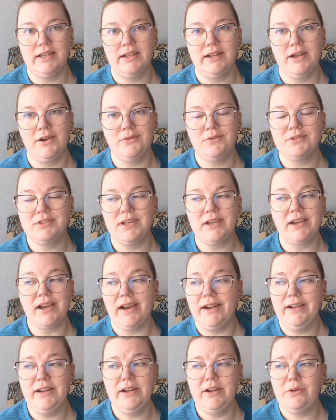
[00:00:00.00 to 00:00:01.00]
And I was like,
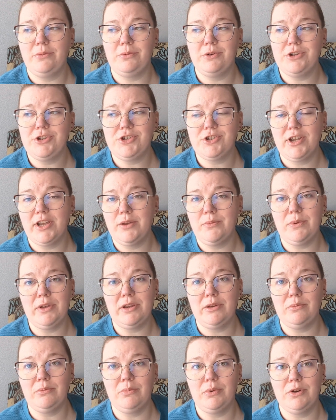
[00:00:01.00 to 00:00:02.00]
I didn't appreciate
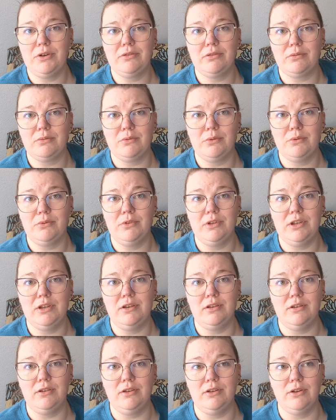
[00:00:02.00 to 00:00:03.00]
being put through the,
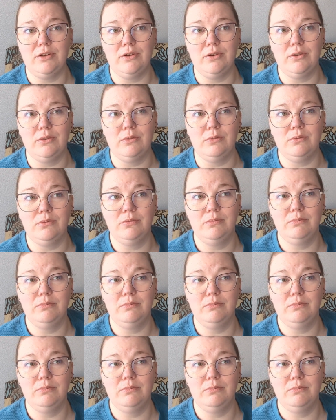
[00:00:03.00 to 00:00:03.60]
you know,